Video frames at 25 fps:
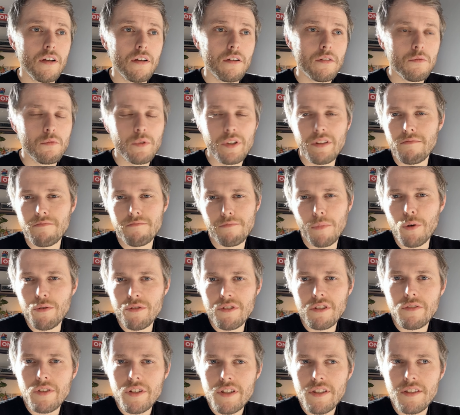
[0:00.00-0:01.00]
with
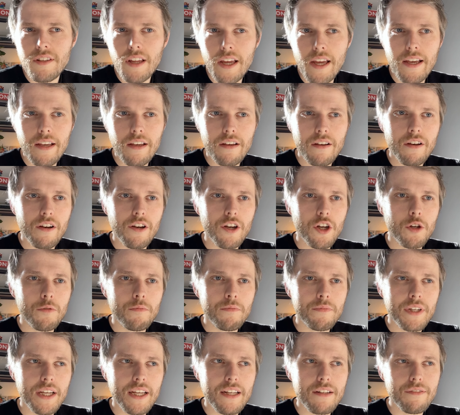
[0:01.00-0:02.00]
most of us staying at
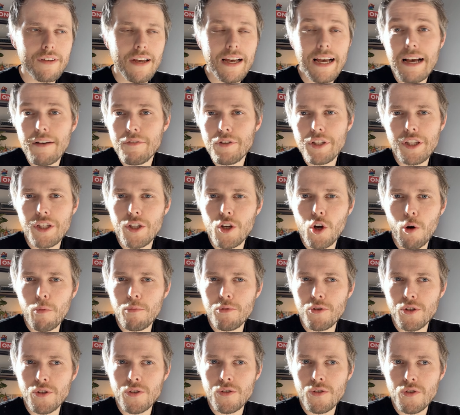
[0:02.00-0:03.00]
home, kind of having the
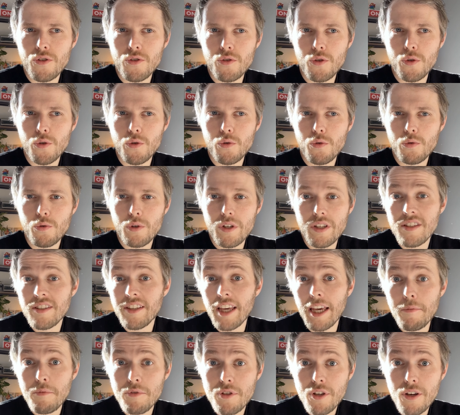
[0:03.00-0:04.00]
option to
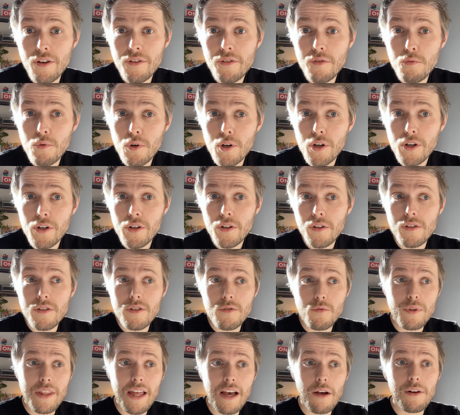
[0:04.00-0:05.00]
escape to other worlds
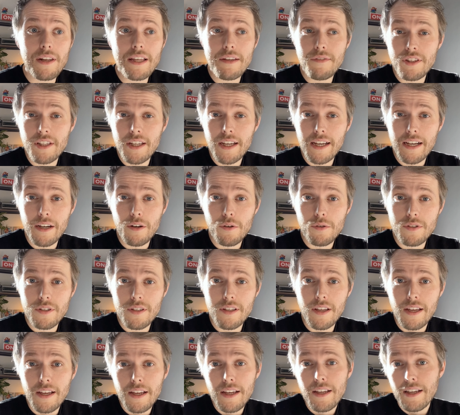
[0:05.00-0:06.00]
without leaving the
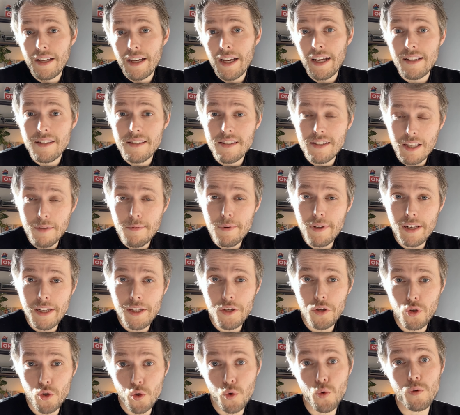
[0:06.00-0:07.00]
house had seemingly
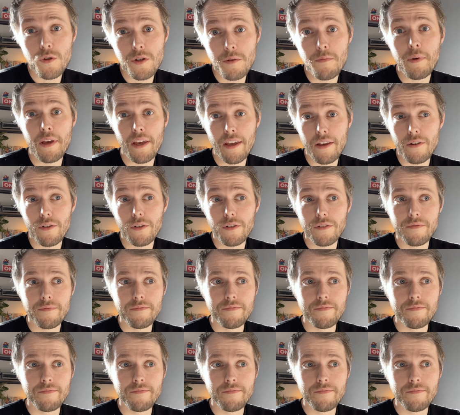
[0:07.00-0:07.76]
huge appeal.